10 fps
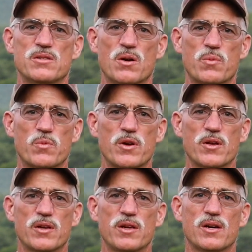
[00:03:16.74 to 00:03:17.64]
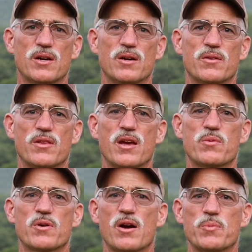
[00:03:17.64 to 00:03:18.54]
really
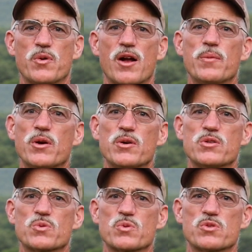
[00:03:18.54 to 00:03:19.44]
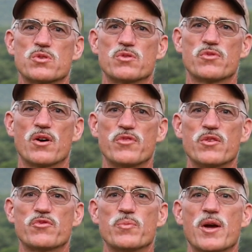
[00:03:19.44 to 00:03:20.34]
they were our primary source of
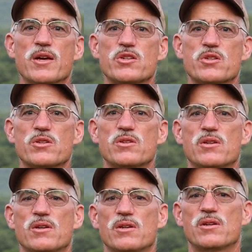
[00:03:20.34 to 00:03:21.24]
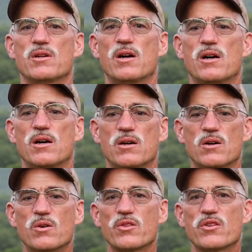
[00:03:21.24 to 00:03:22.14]
information.
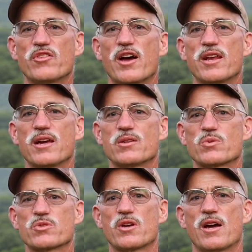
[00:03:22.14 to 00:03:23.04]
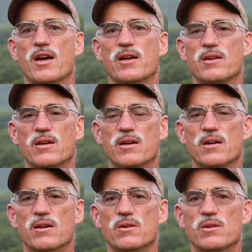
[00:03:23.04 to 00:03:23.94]
On the financial side,
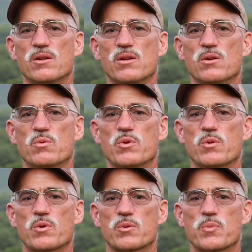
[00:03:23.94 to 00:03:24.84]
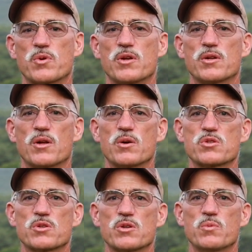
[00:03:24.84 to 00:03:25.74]
we worked pretty
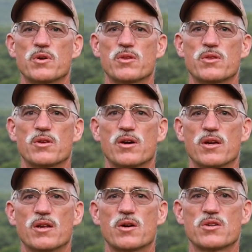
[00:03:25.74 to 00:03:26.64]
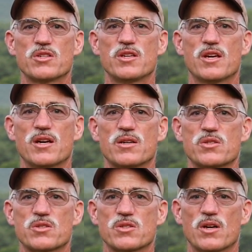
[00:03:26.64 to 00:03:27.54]
closely with
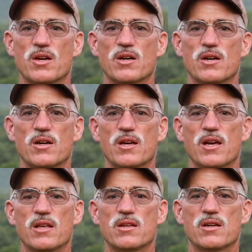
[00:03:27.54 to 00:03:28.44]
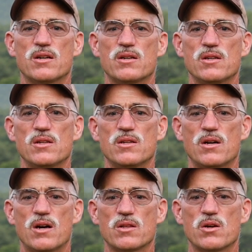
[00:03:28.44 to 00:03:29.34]
NRCS and
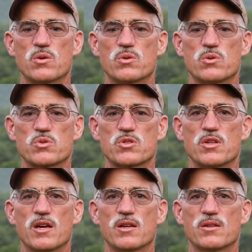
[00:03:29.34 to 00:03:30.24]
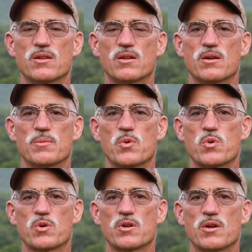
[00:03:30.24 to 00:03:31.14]
our local state
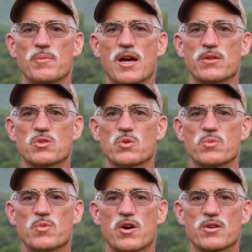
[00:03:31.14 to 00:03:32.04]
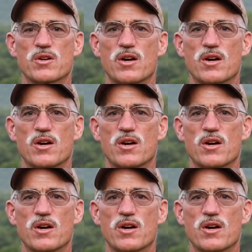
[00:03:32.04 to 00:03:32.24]
board, Mountain Soil and Water